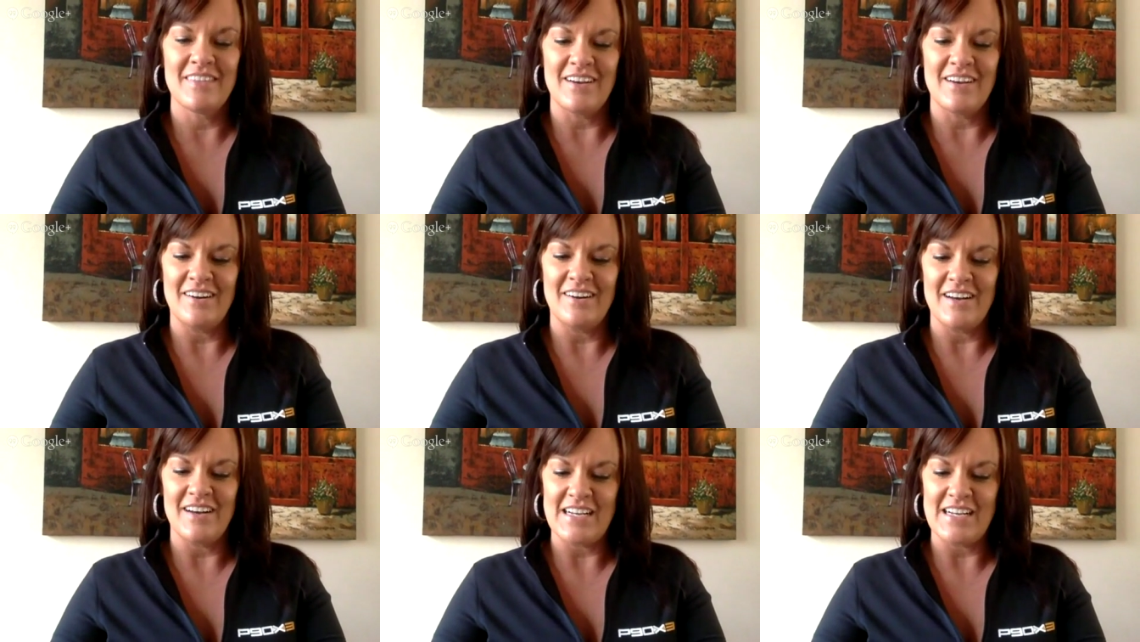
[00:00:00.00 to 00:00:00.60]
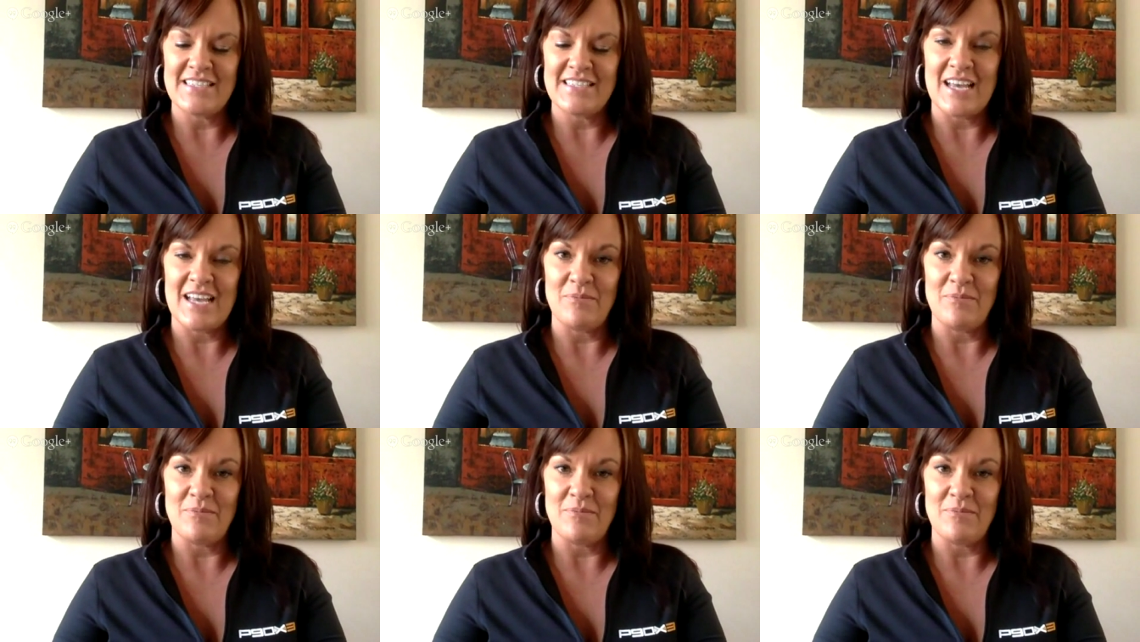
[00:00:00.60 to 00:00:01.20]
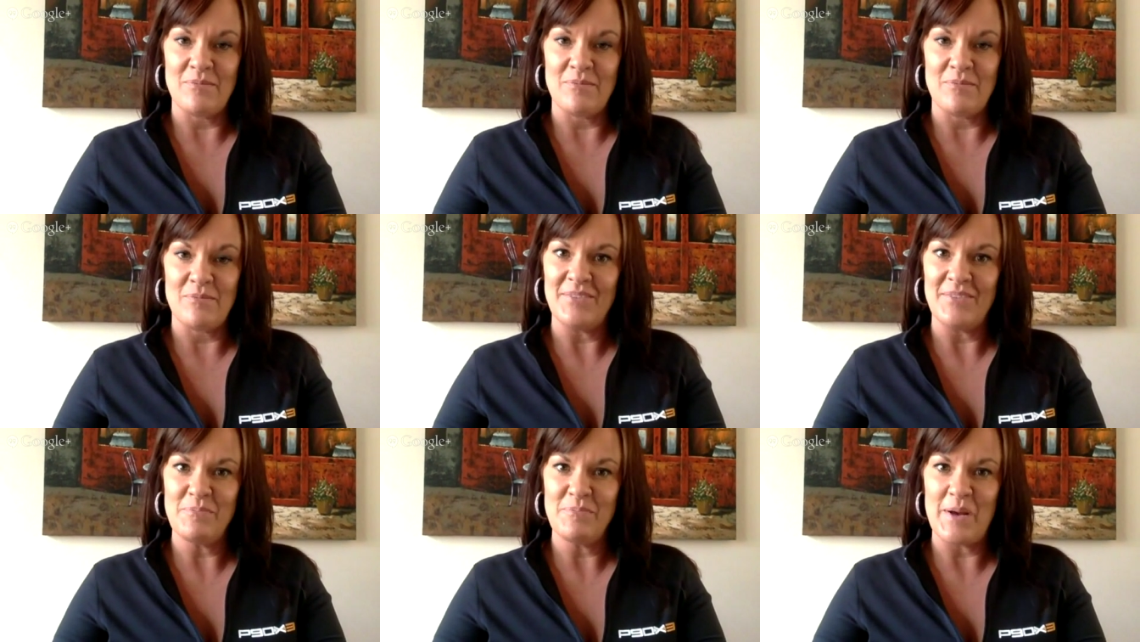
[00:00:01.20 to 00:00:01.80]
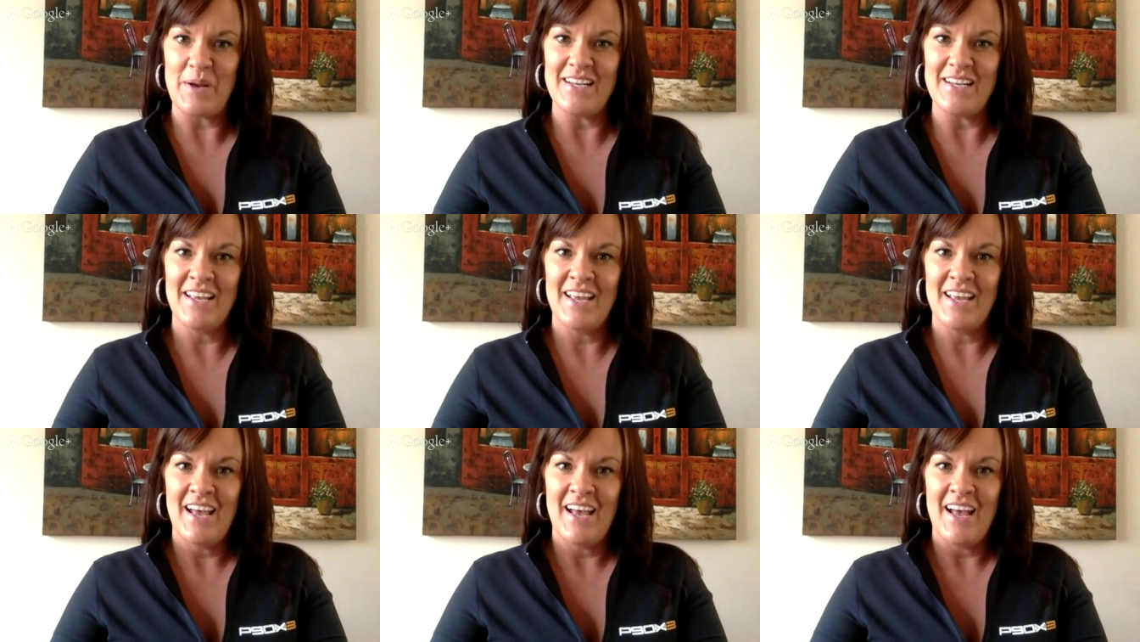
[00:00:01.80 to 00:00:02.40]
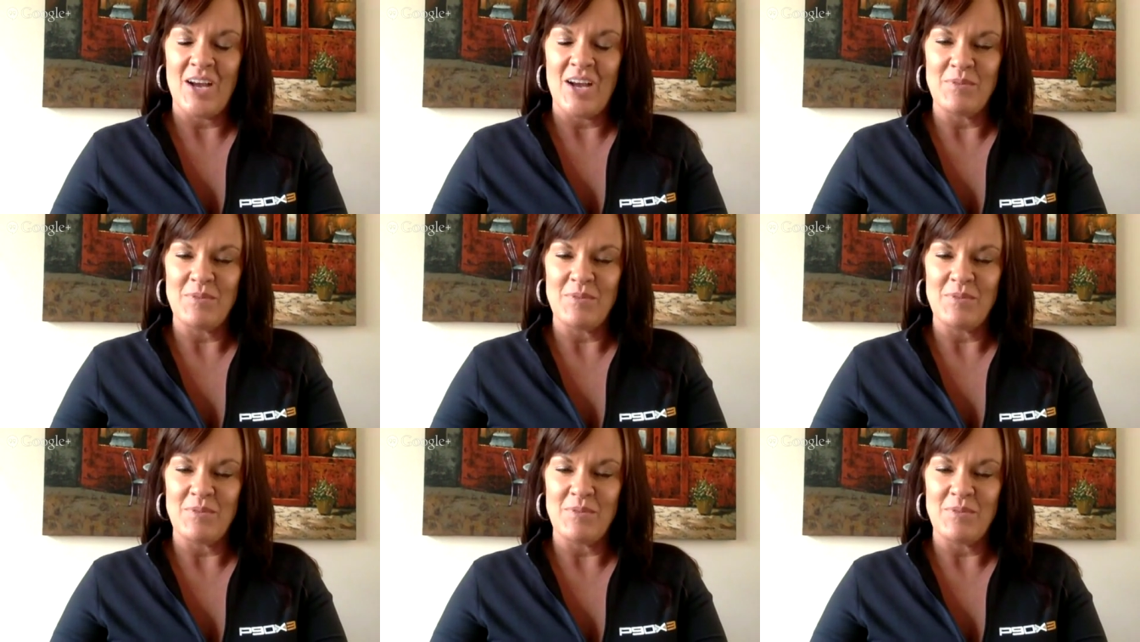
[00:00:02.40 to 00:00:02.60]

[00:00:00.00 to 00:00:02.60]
And I stand behind them, but